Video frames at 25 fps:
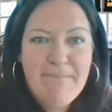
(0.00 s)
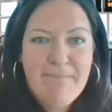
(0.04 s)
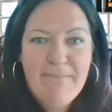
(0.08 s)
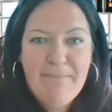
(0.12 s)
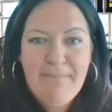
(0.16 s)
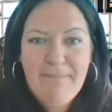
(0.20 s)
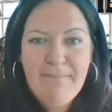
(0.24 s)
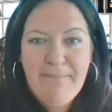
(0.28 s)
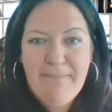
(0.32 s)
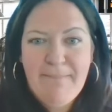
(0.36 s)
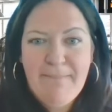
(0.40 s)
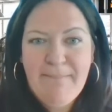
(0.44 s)

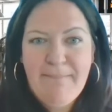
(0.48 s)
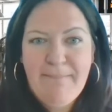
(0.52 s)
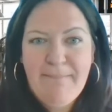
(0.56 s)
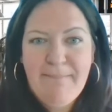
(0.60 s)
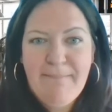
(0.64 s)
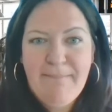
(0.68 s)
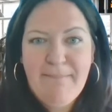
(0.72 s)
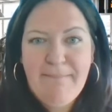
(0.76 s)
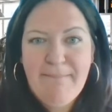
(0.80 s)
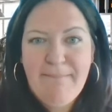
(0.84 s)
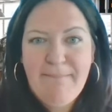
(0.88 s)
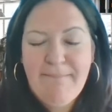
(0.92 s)

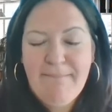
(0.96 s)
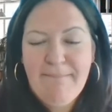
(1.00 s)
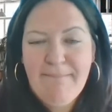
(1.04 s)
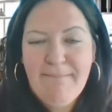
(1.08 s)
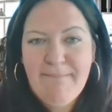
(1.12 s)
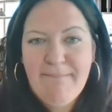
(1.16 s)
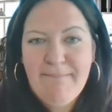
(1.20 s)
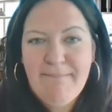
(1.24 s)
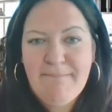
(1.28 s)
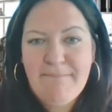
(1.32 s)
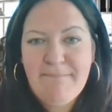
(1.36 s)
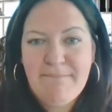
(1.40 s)

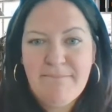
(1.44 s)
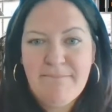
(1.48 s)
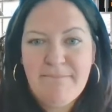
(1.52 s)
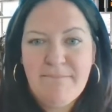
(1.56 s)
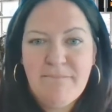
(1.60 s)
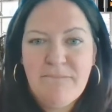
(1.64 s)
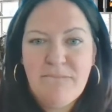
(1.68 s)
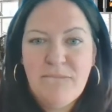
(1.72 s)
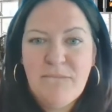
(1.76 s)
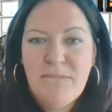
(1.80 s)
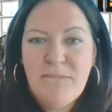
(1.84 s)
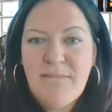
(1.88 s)

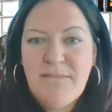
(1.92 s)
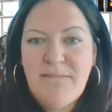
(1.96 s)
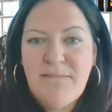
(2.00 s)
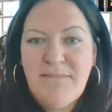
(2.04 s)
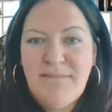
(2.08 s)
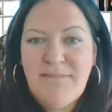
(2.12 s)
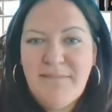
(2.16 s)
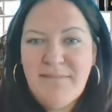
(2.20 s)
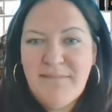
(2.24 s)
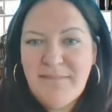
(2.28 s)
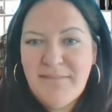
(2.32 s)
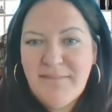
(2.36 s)

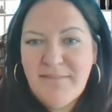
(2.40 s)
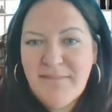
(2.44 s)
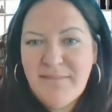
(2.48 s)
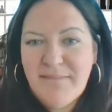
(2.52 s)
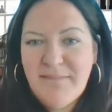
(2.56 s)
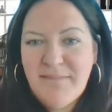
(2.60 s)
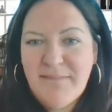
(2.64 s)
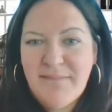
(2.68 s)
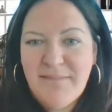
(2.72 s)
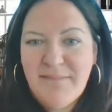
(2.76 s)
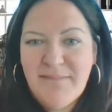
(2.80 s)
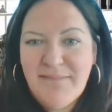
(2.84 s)

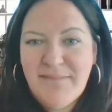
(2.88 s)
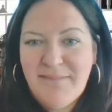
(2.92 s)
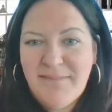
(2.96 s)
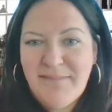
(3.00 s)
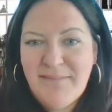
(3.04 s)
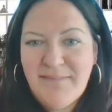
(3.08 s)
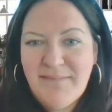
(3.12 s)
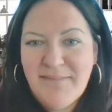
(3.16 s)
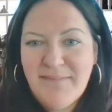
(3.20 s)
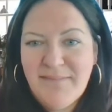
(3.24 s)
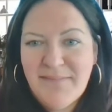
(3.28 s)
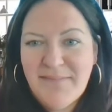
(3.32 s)

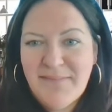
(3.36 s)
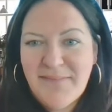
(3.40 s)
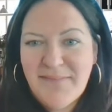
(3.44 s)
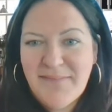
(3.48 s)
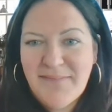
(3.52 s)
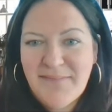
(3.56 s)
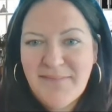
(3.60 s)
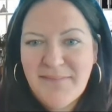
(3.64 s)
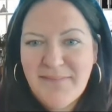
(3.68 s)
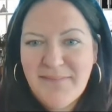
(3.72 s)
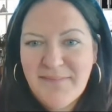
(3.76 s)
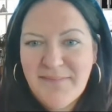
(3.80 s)

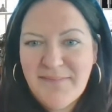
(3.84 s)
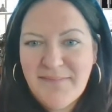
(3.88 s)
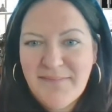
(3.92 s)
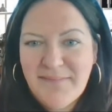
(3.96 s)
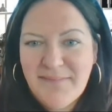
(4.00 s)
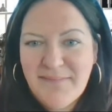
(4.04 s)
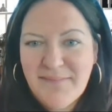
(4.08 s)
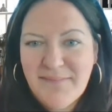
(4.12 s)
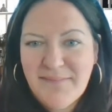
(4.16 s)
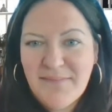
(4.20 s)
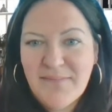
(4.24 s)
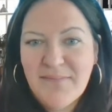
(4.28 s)

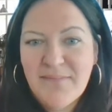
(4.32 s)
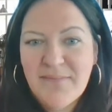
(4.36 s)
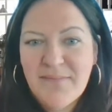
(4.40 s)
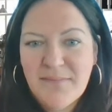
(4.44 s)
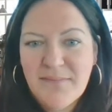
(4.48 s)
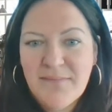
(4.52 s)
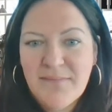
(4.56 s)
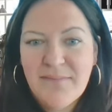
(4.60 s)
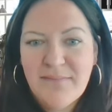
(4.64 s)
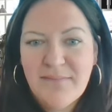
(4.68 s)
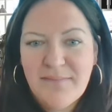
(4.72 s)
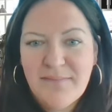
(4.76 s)

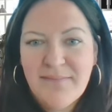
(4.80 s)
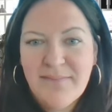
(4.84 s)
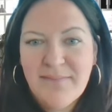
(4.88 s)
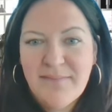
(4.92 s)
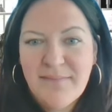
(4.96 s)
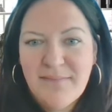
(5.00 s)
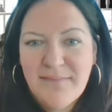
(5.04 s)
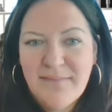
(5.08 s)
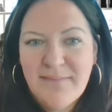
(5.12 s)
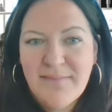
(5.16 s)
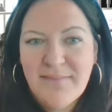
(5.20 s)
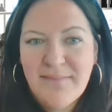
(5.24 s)

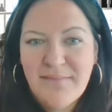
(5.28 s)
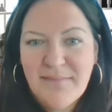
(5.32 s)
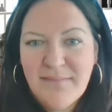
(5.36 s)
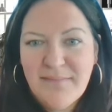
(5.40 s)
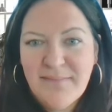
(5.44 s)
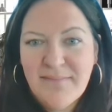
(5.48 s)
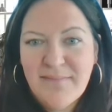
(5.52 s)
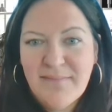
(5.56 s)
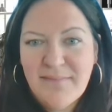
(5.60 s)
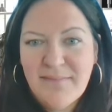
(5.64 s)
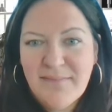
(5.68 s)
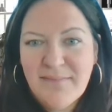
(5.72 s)

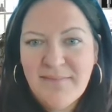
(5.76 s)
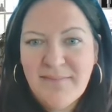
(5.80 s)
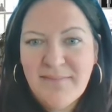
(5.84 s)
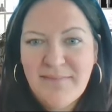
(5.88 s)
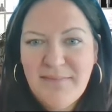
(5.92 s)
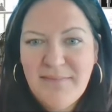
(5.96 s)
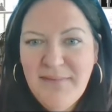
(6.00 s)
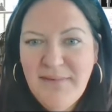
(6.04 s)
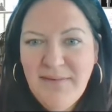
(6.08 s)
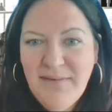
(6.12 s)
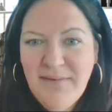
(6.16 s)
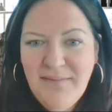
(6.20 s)

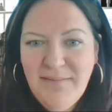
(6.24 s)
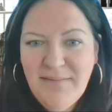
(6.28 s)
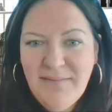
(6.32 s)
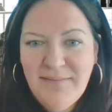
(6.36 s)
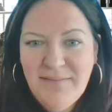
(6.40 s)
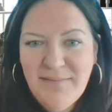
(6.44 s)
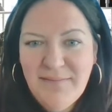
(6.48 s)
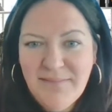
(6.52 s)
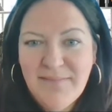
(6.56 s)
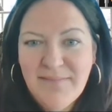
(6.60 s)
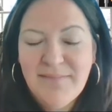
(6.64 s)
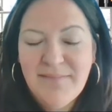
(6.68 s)

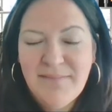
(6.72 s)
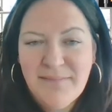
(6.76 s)
(not speaking)